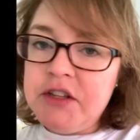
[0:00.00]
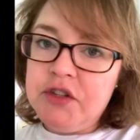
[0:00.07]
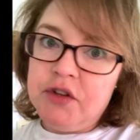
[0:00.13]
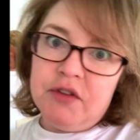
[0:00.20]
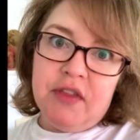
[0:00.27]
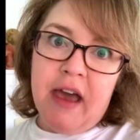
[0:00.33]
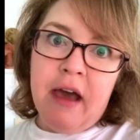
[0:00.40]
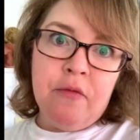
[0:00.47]
to
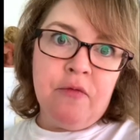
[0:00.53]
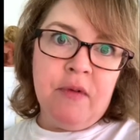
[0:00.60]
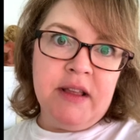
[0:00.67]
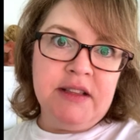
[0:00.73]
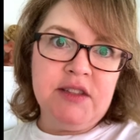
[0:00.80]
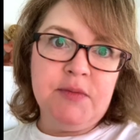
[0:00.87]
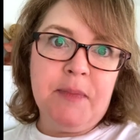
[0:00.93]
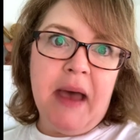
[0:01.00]
that
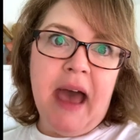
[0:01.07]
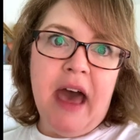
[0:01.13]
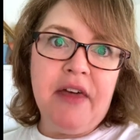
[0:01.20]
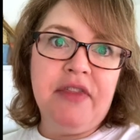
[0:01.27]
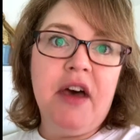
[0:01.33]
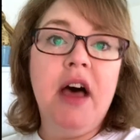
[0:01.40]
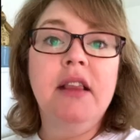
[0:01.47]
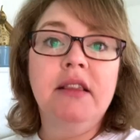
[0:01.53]
rinse
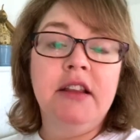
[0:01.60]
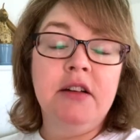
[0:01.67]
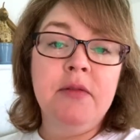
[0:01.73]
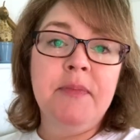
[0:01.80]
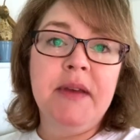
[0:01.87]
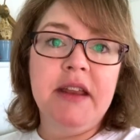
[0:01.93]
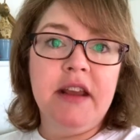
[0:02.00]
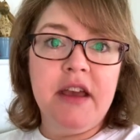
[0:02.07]
bath a little
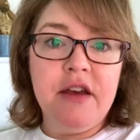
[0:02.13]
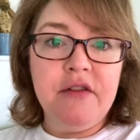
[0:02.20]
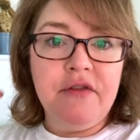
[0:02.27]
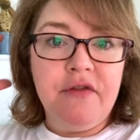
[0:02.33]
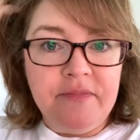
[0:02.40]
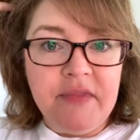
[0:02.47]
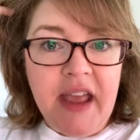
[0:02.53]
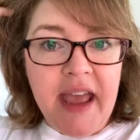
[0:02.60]
bit of
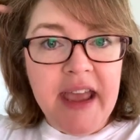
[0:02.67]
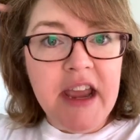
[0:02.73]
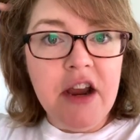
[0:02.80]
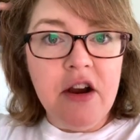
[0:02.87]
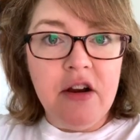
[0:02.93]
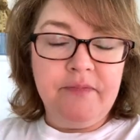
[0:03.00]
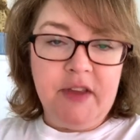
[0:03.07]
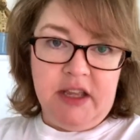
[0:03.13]

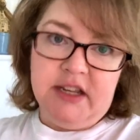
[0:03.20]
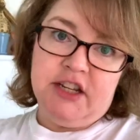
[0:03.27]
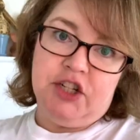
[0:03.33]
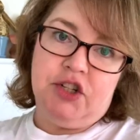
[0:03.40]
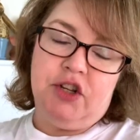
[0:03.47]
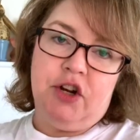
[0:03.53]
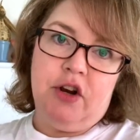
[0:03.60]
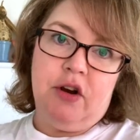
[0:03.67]
hair
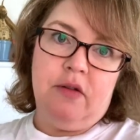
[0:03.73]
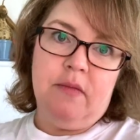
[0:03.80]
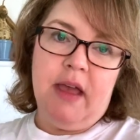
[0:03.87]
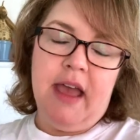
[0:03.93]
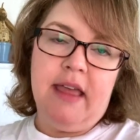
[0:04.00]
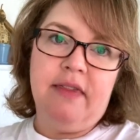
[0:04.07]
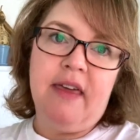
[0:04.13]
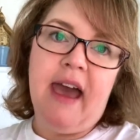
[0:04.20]
conditioner,
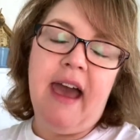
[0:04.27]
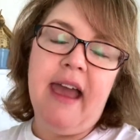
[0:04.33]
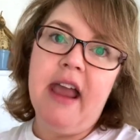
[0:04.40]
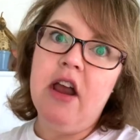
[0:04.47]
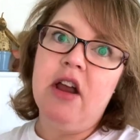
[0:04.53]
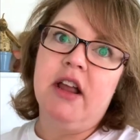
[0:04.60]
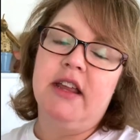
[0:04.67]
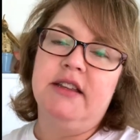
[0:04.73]
and that
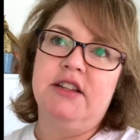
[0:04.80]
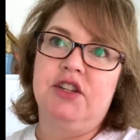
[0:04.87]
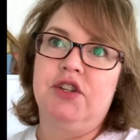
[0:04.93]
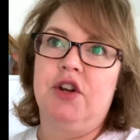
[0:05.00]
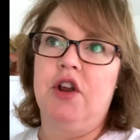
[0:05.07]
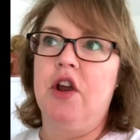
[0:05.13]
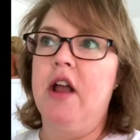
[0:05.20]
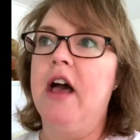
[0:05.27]
hair
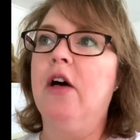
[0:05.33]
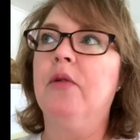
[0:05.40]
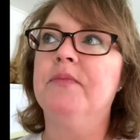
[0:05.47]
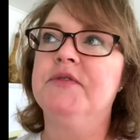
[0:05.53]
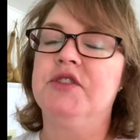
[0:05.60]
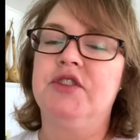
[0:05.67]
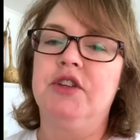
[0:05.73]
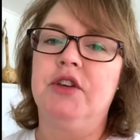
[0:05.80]
conditioner
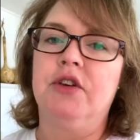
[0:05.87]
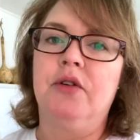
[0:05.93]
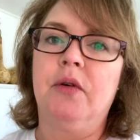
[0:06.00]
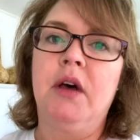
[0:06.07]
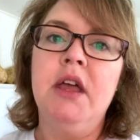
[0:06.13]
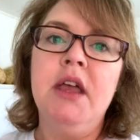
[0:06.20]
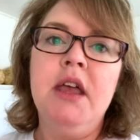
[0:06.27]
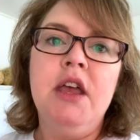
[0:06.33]
helps to
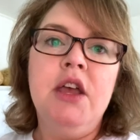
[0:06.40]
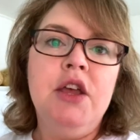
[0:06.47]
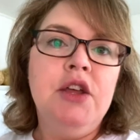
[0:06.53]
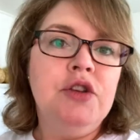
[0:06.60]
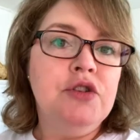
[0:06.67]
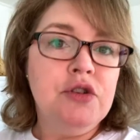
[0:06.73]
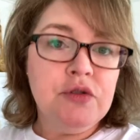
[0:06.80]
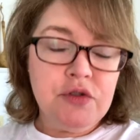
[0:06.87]

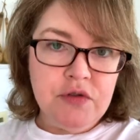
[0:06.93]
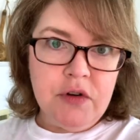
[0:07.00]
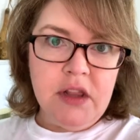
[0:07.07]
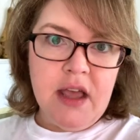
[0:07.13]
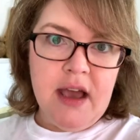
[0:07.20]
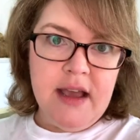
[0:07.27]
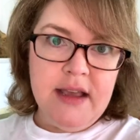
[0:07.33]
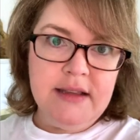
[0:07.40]

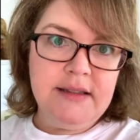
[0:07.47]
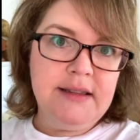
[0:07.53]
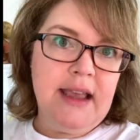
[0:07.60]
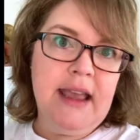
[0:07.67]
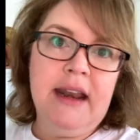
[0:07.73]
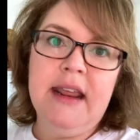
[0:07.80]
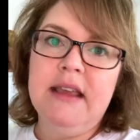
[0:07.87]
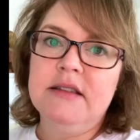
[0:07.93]
neutralize
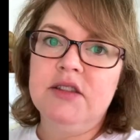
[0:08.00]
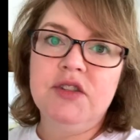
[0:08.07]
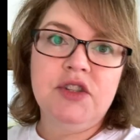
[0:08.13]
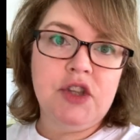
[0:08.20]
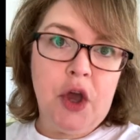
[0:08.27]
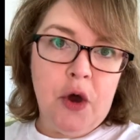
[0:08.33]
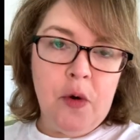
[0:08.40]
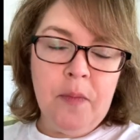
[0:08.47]
any
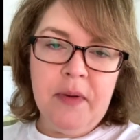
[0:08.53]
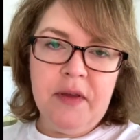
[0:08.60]
soap